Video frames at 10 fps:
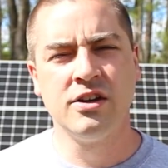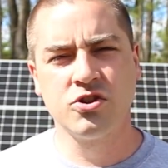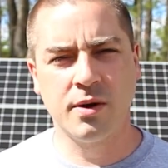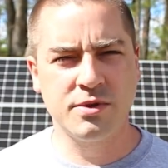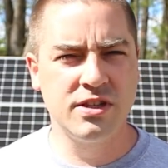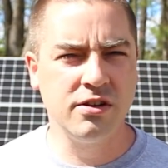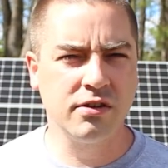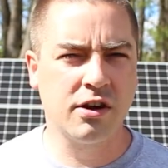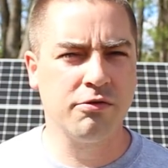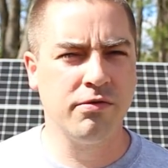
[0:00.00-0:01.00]
So I'm still
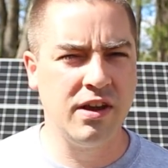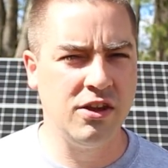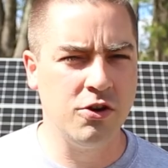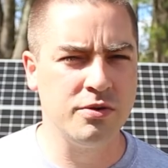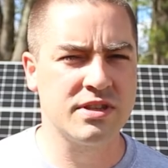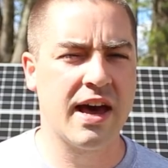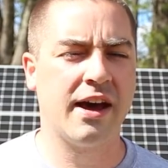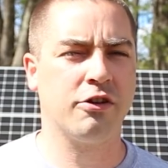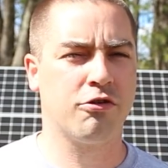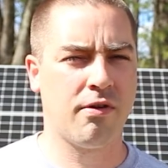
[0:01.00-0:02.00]
gonna reuse
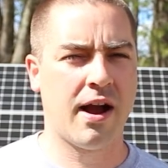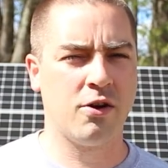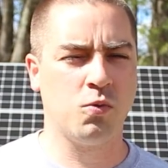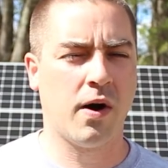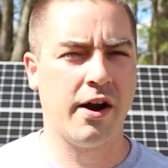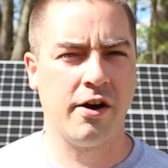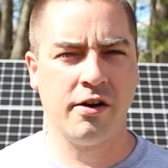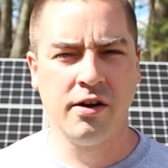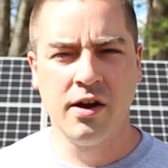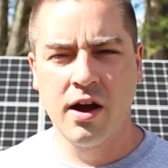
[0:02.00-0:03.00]
that ground wire,